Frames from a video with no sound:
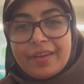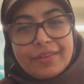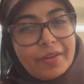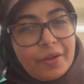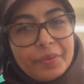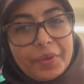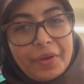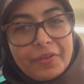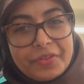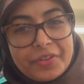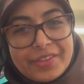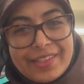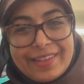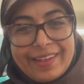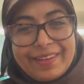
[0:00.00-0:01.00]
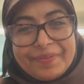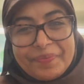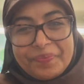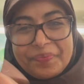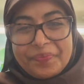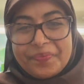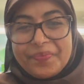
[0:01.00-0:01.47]
that'll be all for today.
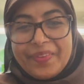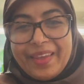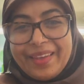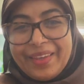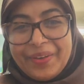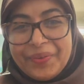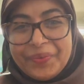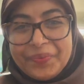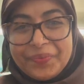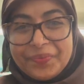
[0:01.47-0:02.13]
Thank you.